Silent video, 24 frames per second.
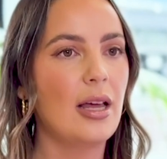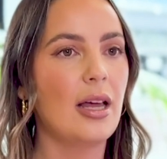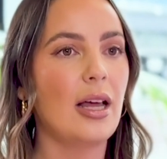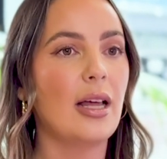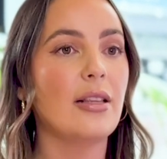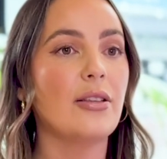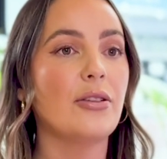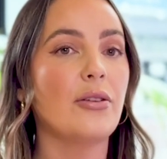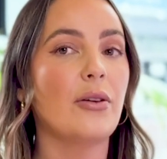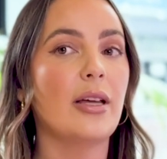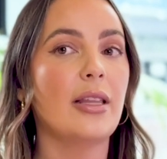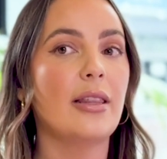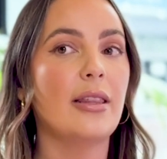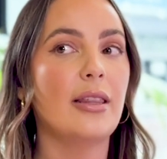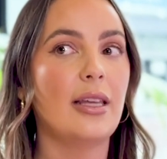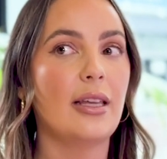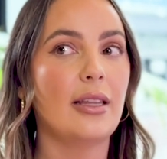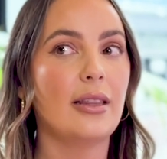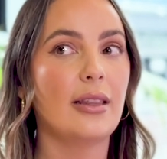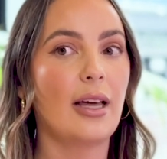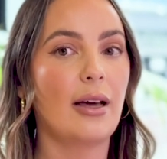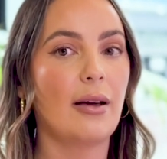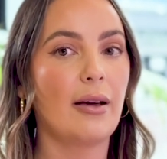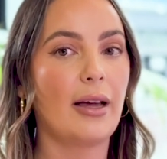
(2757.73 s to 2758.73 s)
And so I
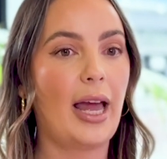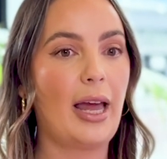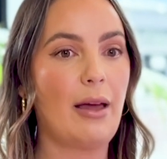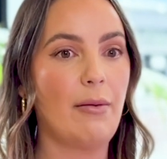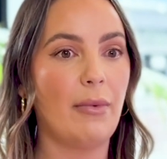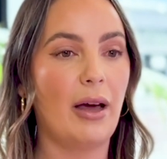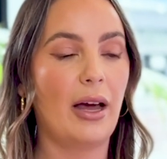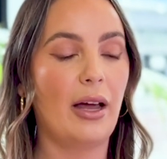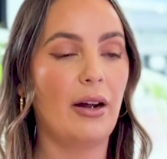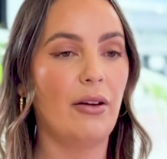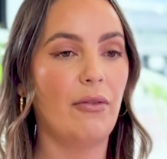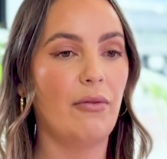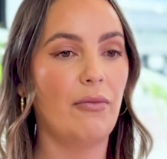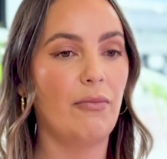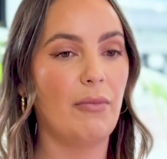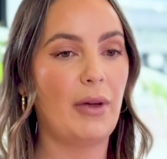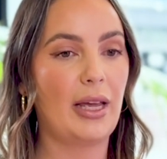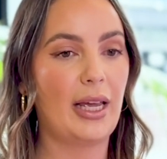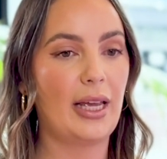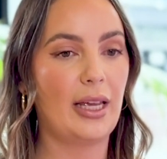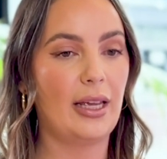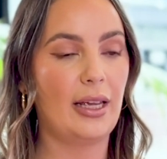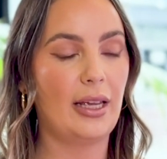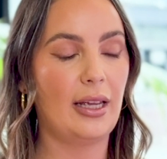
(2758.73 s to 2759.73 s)
think that came out of
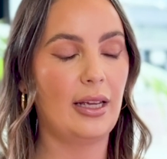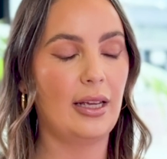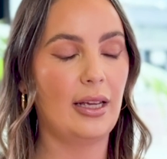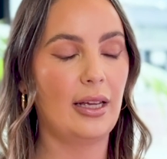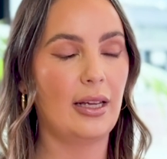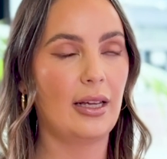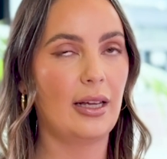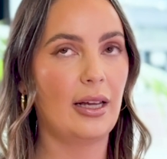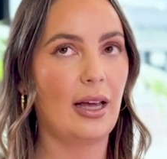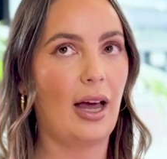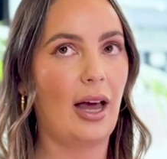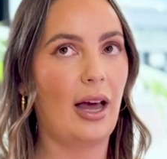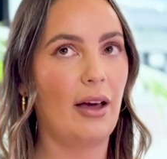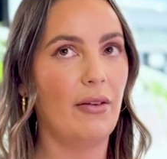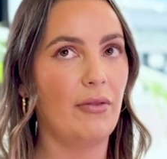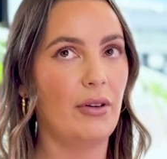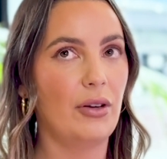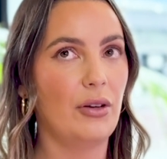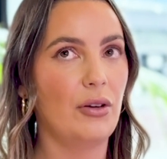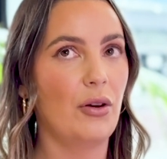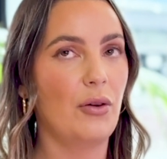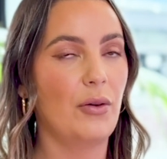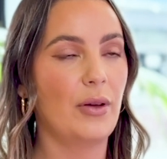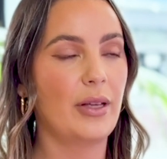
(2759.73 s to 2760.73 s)
me
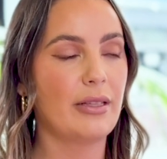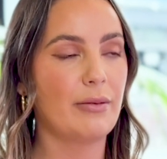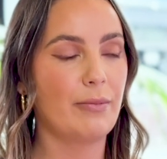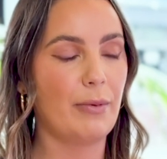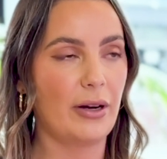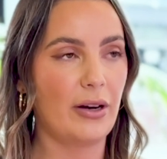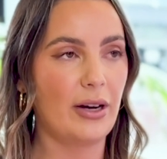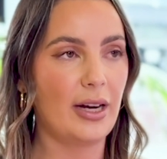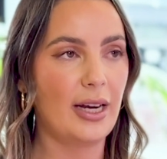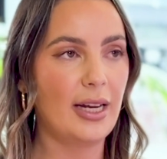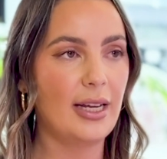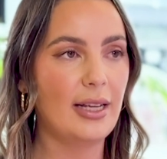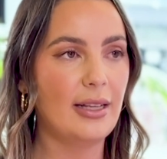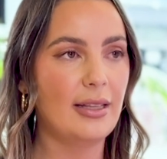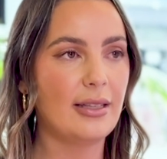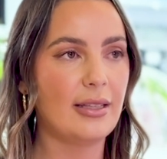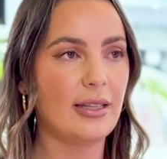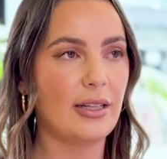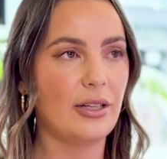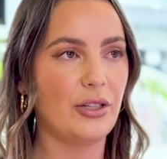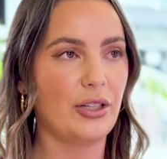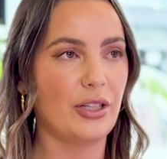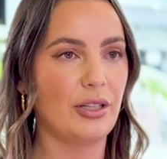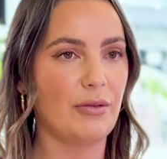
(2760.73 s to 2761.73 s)
having no experience
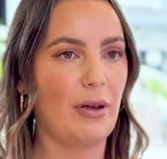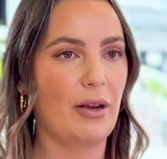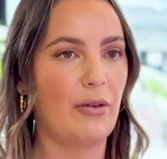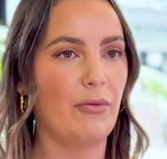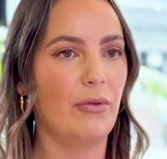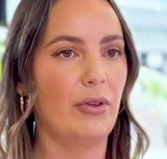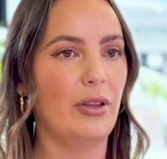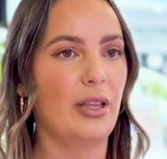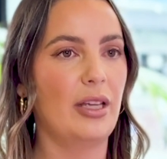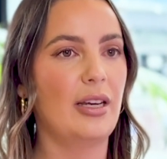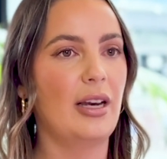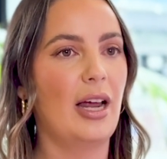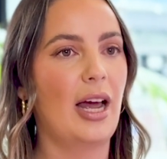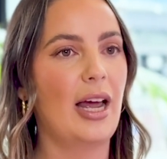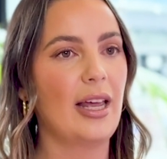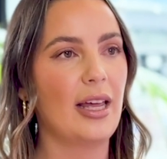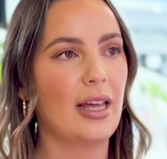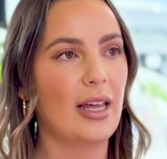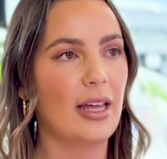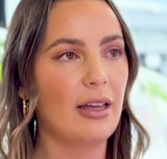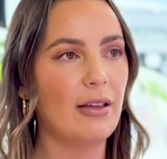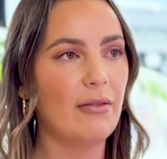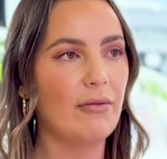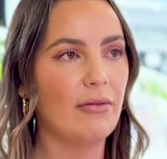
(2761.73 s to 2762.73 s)
and just being really
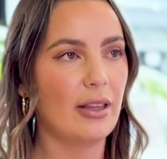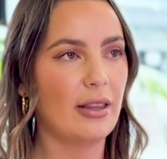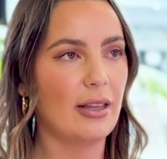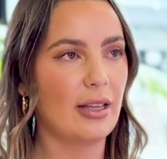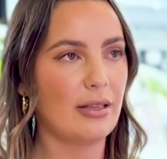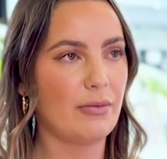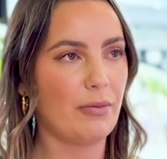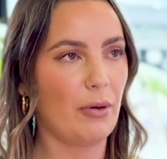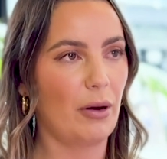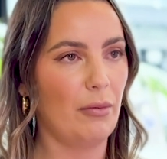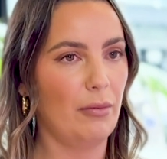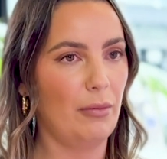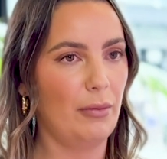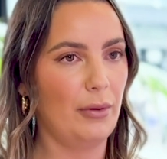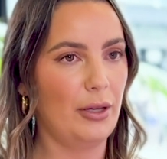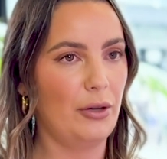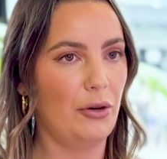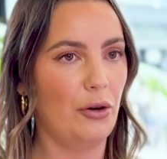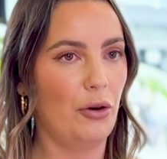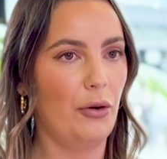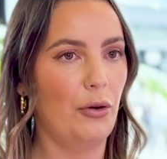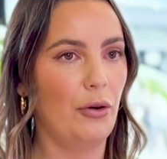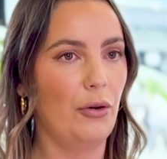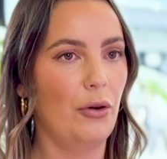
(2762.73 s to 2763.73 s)
naive that there's probably
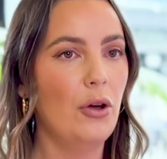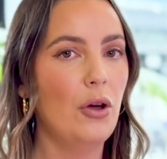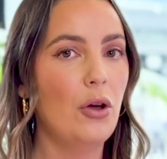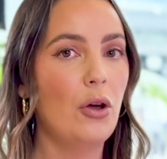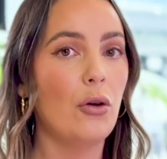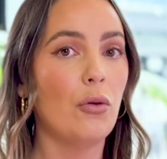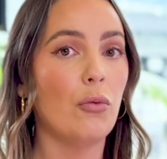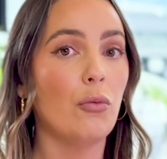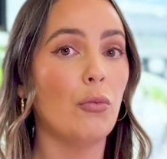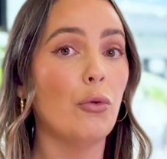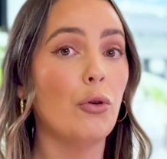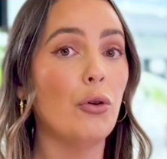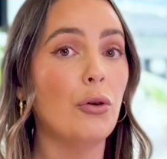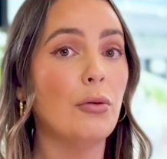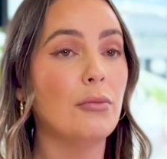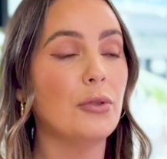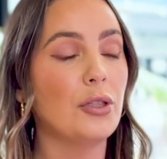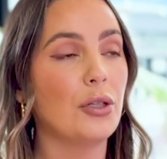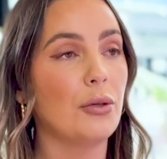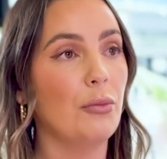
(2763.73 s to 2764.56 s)
no room to